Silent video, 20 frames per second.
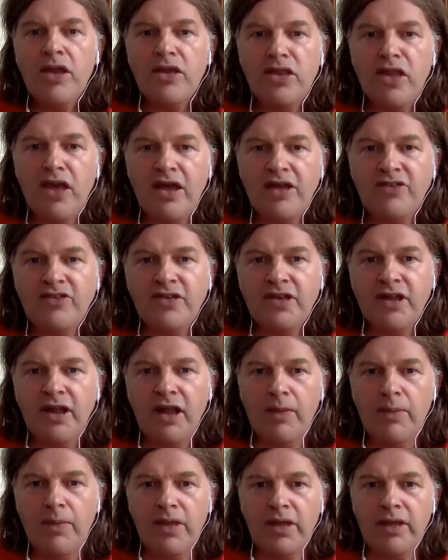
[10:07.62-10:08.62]
Night
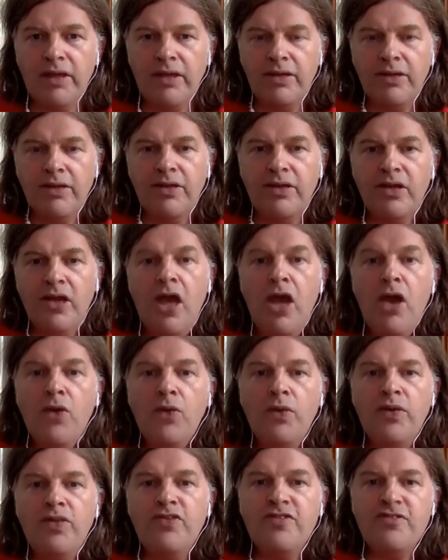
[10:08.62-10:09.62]
clubbing
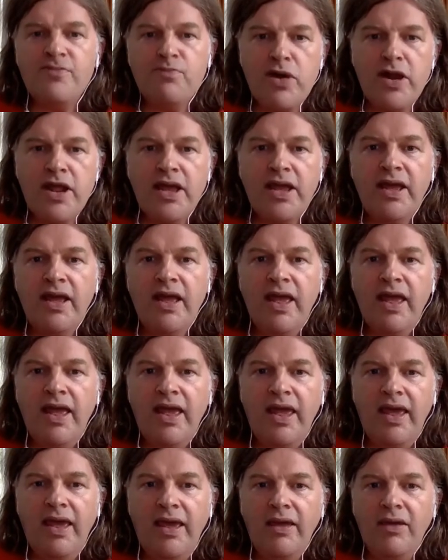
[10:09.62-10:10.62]
with
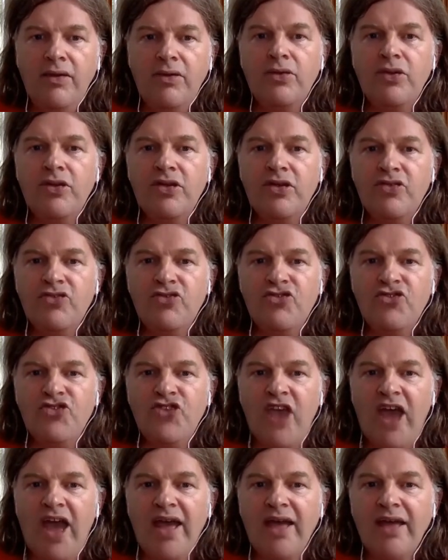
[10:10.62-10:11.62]
spring-heeled
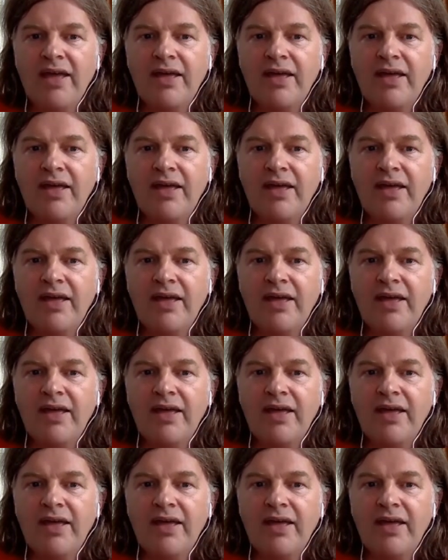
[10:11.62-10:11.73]
Jack.